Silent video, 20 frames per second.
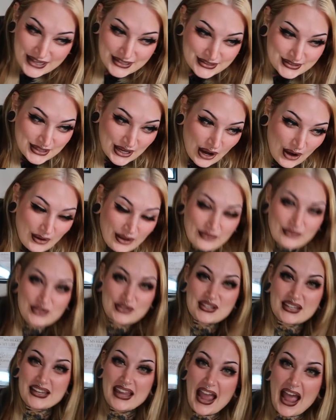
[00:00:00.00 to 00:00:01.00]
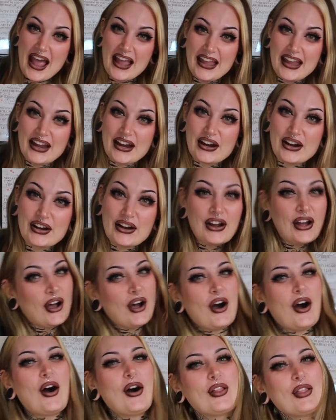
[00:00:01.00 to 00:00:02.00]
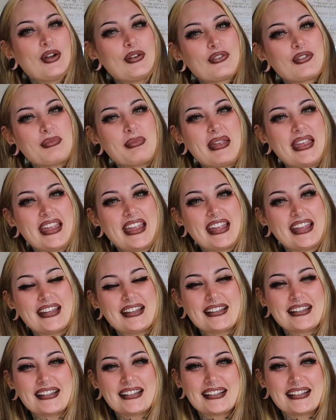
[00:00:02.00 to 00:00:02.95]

So if you see cat hair all over me,